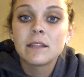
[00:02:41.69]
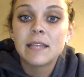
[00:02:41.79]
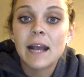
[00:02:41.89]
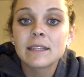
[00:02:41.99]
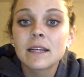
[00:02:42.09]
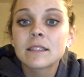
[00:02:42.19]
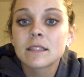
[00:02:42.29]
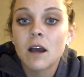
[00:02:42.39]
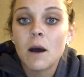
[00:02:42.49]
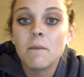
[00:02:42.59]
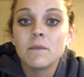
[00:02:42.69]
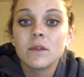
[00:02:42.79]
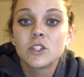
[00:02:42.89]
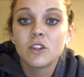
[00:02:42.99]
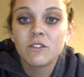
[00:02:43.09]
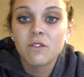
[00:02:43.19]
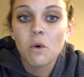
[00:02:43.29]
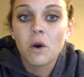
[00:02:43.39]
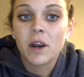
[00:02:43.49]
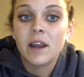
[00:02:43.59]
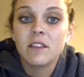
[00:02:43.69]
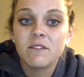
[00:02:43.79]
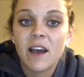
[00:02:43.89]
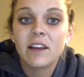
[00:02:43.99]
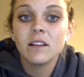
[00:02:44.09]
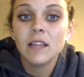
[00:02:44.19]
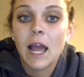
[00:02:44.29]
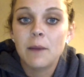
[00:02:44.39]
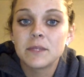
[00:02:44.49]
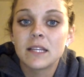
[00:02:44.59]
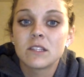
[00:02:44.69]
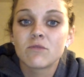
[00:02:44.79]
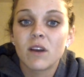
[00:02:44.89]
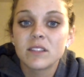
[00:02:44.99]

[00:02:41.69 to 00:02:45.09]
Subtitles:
Tactics come to the fore in the final laps as the